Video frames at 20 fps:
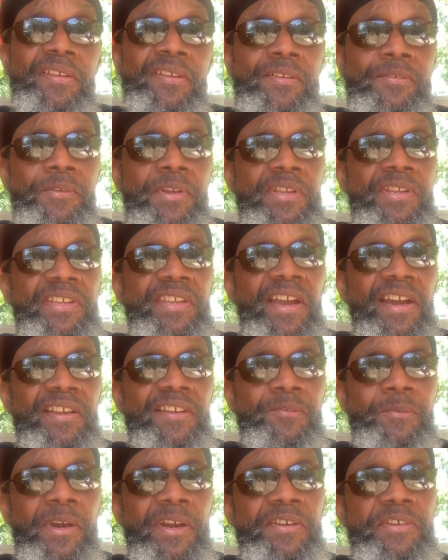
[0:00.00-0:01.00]
we got
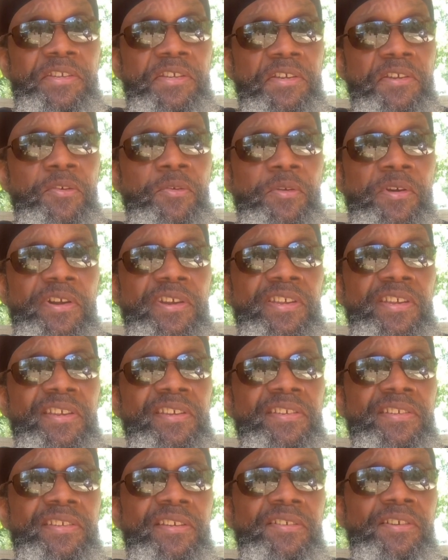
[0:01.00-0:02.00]
around to going
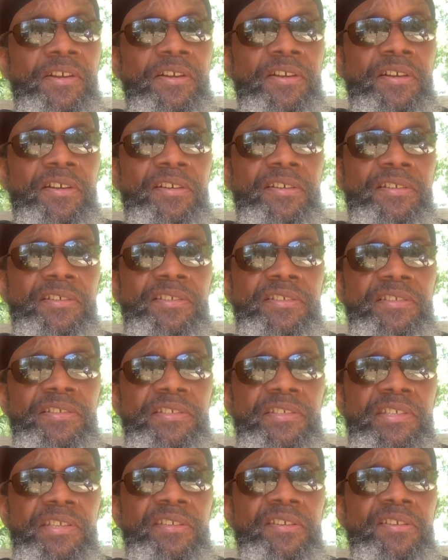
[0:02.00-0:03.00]
in to
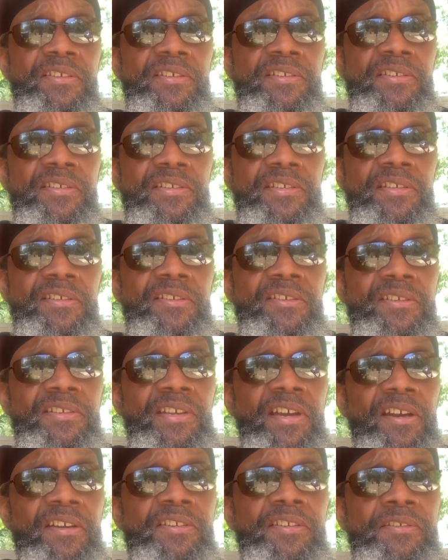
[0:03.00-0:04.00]
see the
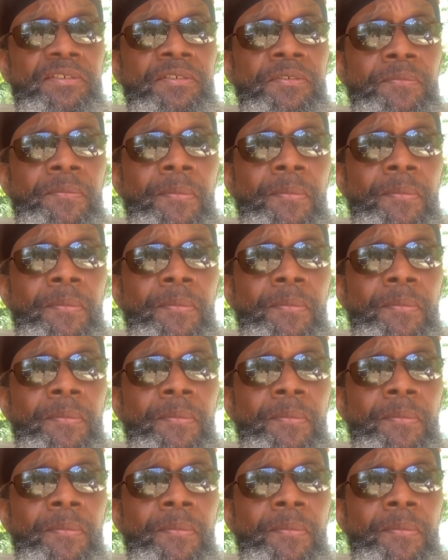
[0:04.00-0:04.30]
doctor,